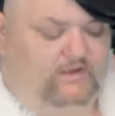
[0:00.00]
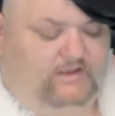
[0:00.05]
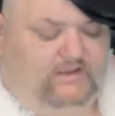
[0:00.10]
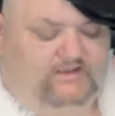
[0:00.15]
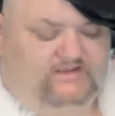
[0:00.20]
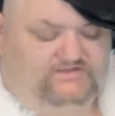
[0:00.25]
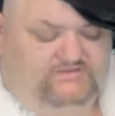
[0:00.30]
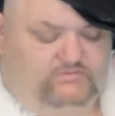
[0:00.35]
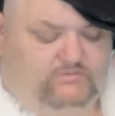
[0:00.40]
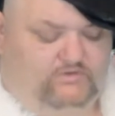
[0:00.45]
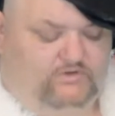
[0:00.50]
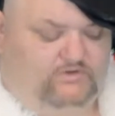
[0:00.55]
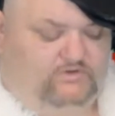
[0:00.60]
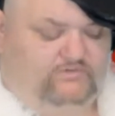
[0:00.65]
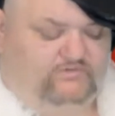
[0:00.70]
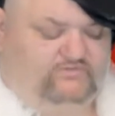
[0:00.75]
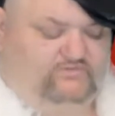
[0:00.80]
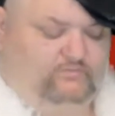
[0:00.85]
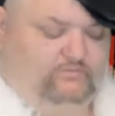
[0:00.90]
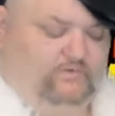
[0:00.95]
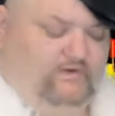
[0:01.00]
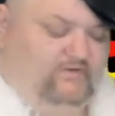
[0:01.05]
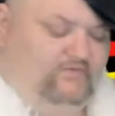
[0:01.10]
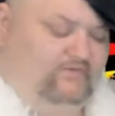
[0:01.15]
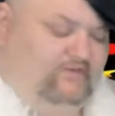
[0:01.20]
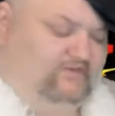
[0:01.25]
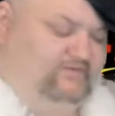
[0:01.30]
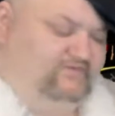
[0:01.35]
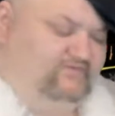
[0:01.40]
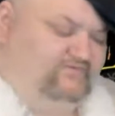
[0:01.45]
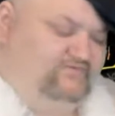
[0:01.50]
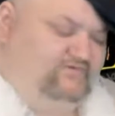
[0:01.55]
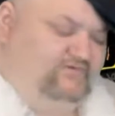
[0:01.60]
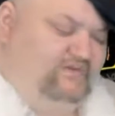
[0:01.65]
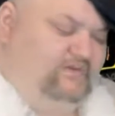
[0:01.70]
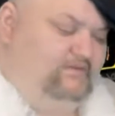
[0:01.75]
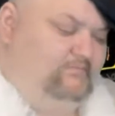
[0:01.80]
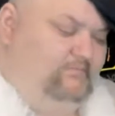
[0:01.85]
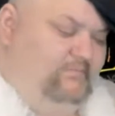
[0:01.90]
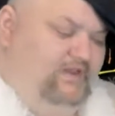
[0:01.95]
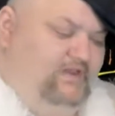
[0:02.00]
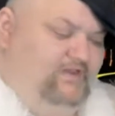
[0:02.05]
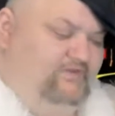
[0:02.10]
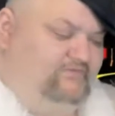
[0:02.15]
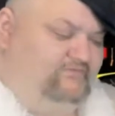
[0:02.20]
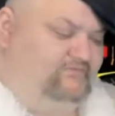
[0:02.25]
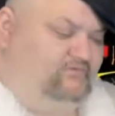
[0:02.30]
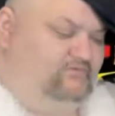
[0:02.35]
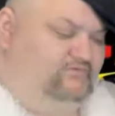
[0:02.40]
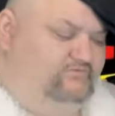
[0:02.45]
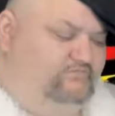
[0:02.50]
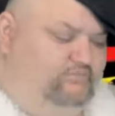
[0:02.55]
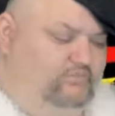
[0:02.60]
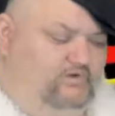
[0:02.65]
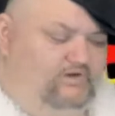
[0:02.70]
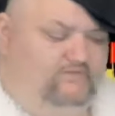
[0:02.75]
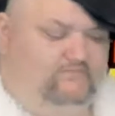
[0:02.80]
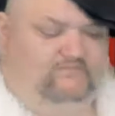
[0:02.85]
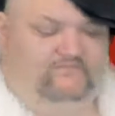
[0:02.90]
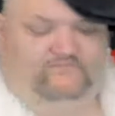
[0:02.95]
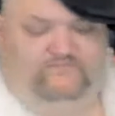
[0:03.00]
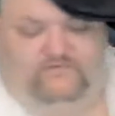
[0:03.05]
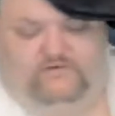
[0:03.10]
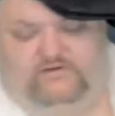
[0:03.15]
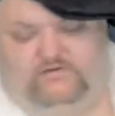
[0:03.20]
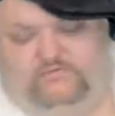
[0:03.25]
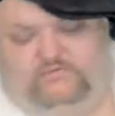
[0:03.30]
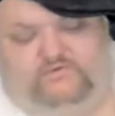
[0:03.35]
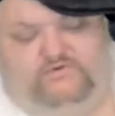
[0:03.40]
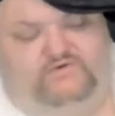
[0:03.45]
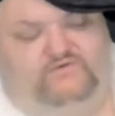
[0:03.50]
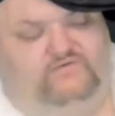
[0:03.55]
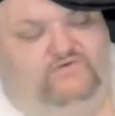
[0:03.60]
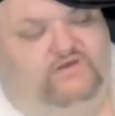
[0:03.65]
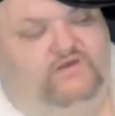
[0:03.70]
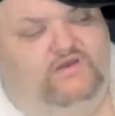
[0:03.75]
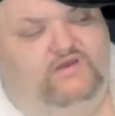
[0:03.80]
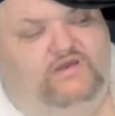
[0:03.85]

He's the one that used to wear like the ski mask or whatever the fuck it was